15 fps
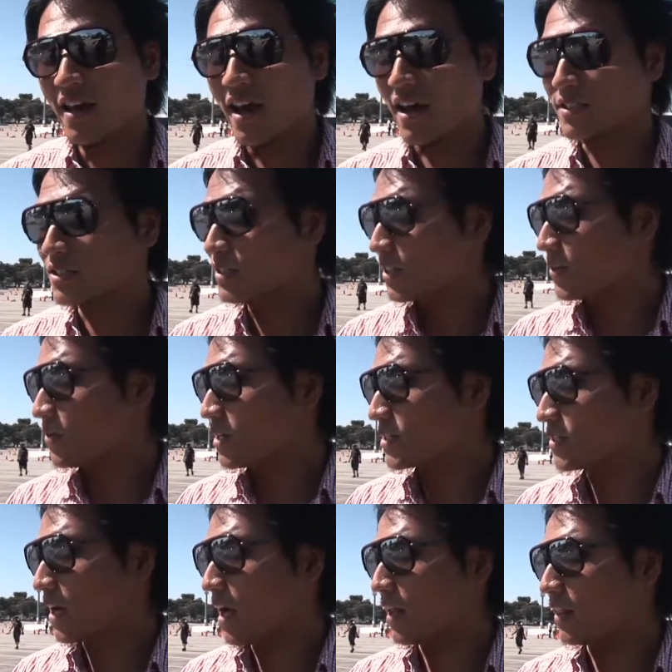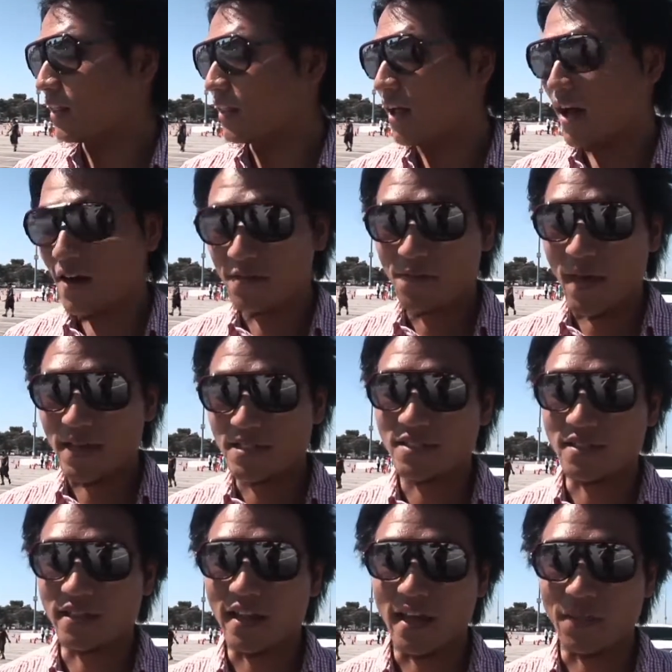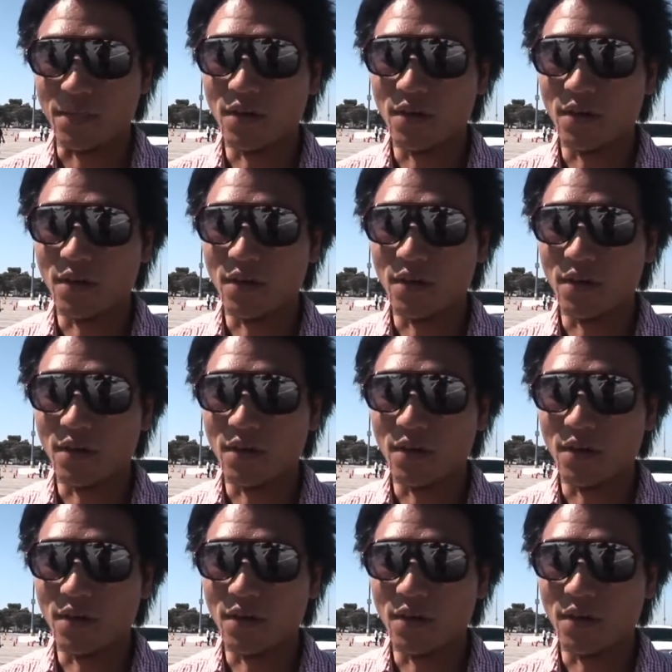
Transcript: Actually, it was a lot faster than I